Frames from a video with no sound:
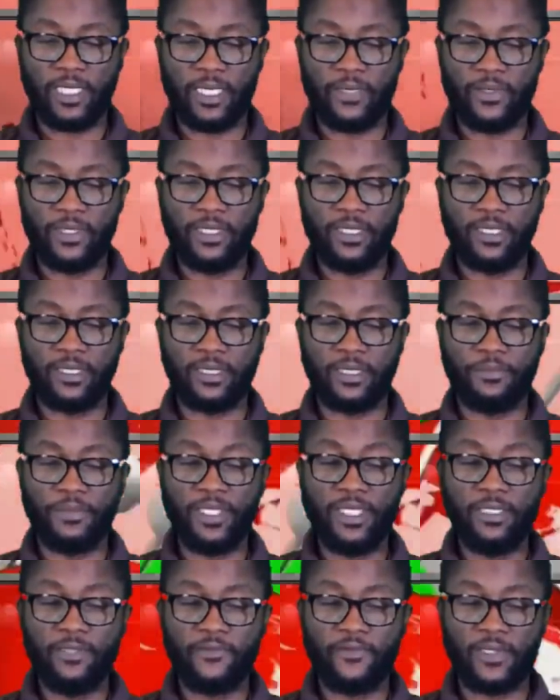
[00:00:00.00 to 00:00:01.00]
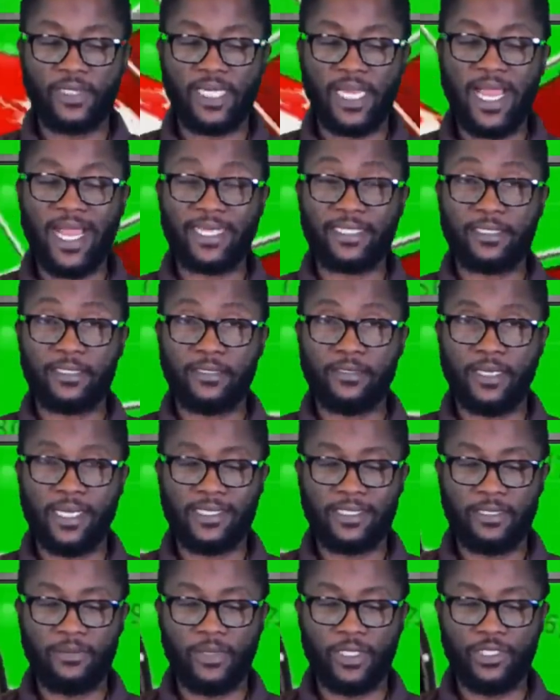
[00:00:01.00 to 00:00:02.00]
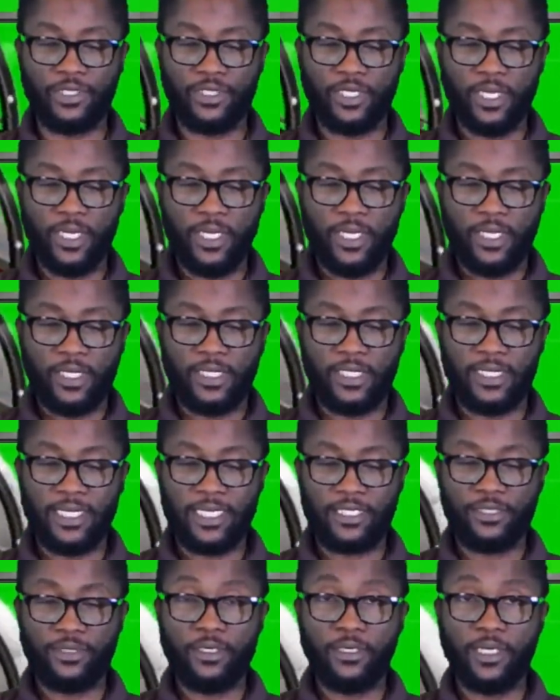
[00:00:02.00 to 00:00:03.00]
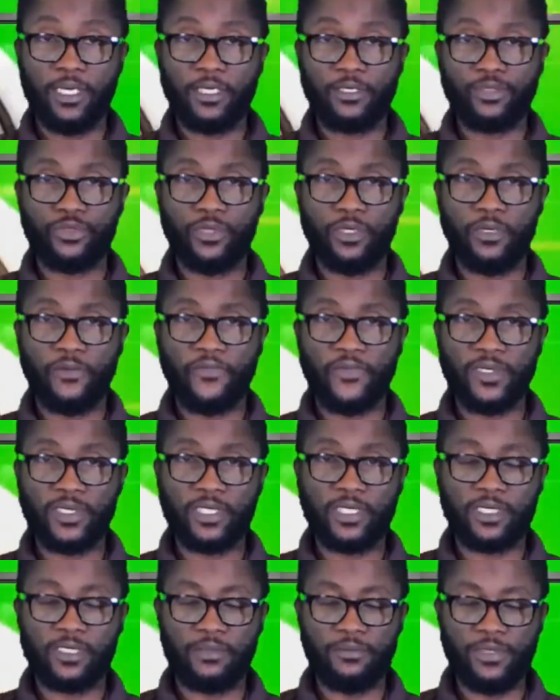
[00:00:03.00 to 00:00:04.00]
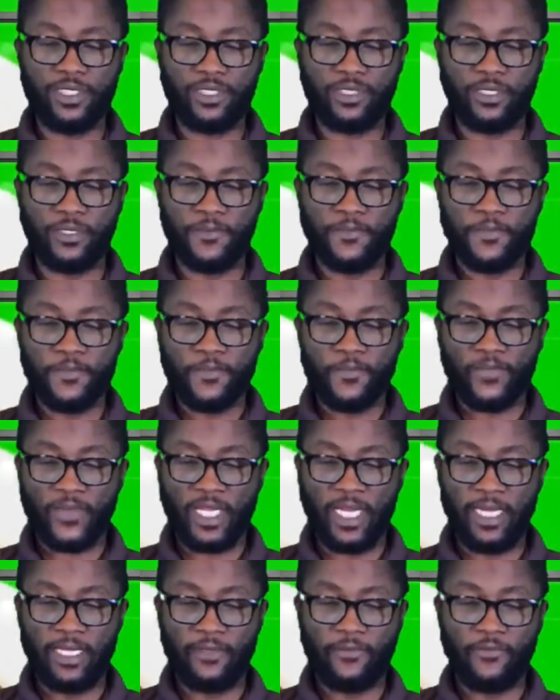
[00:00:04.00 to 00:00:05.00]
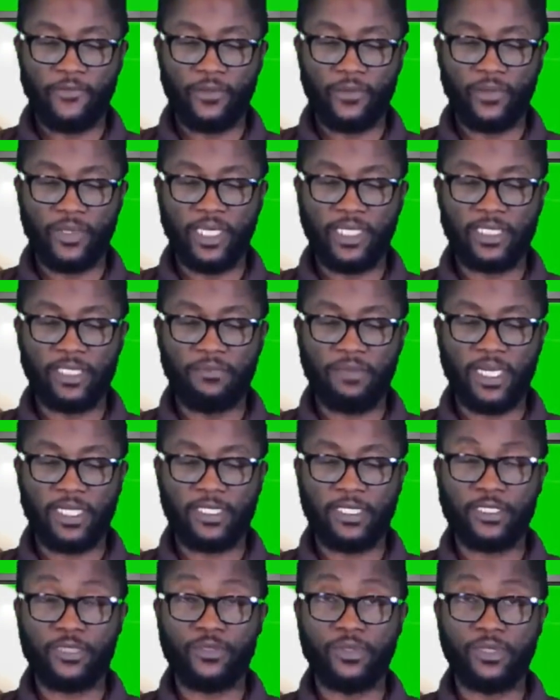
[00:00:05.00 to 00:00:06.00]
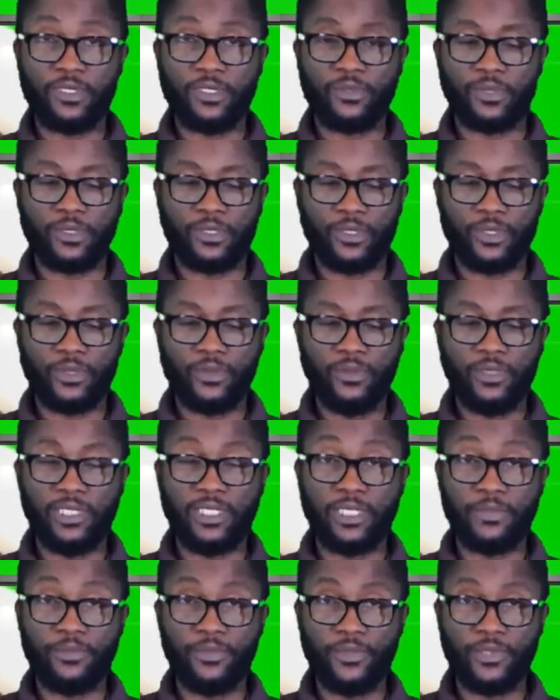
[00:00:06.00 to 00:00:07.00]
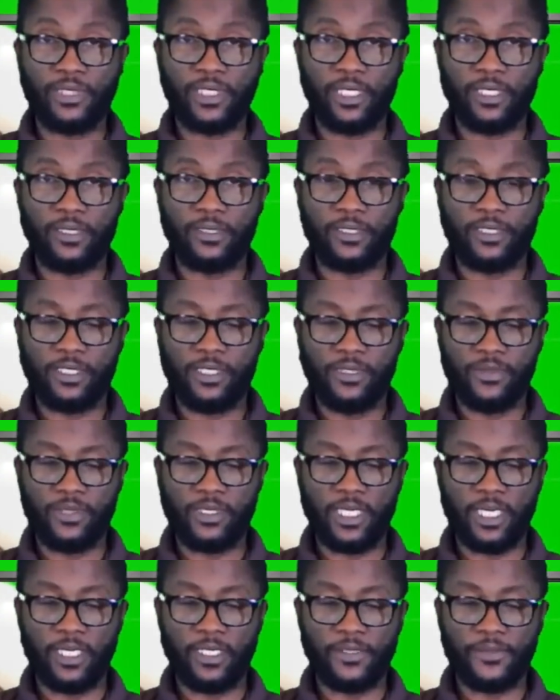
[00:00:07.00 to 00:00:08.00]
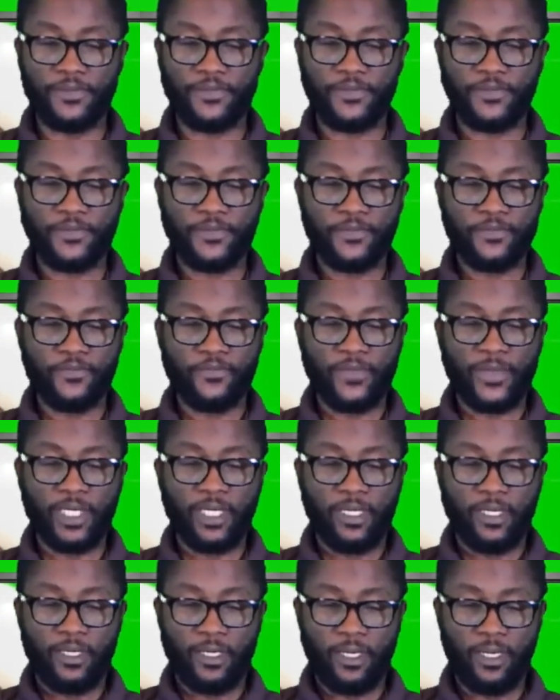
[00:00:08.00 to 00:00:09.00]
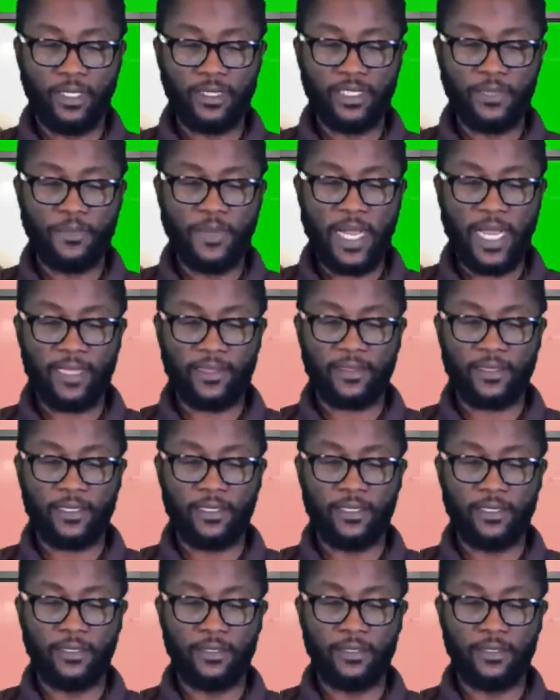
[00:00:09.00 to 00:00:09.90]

hearing on the bill for an act to establish the National Electoral Offenses Commission and for Related Matters 2022 in Abuja on Tuesday. On the part